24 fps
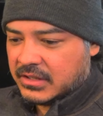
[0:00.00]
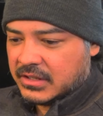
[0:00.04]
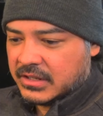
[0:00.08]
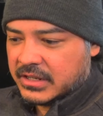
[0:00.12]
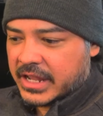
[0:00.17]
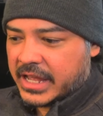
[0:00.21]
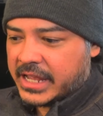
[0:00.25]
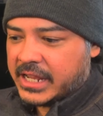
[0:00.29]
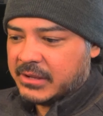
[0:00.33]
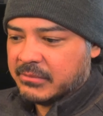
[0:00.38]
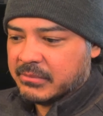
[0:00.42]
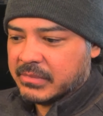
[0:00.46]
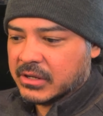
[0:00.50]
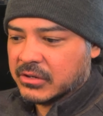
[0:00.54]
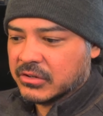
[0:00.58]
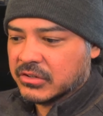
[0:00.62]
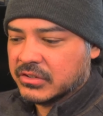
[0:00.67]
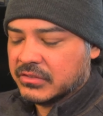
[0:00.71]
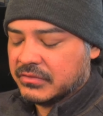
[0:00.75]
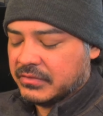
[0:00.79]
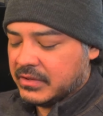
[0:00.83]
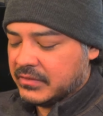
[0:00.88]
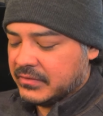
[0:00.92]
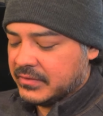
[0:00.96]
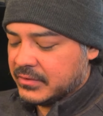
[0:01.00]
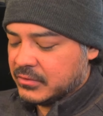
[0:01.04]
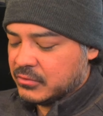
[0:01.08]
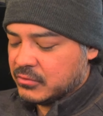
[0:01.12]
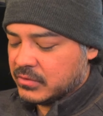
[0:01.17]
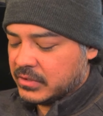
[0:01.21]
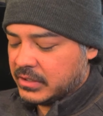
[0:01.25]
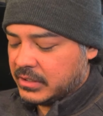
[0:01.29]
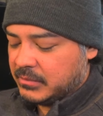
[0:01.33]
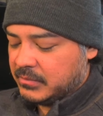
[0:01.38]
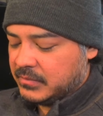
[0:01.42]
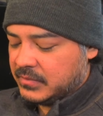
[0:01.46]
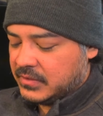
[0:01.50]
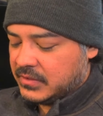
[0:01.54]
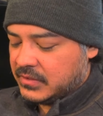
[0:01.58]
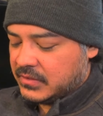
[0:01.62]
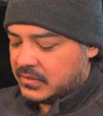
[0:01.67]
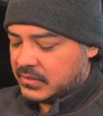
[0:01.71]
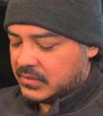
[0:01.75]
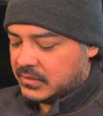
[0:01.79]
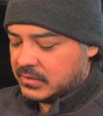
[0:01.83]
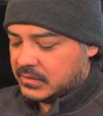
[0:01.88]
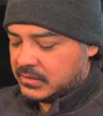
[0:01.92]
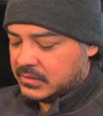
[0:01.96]
nightmarish vivid
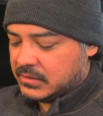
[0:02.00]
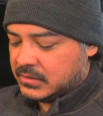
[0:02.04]
dreams.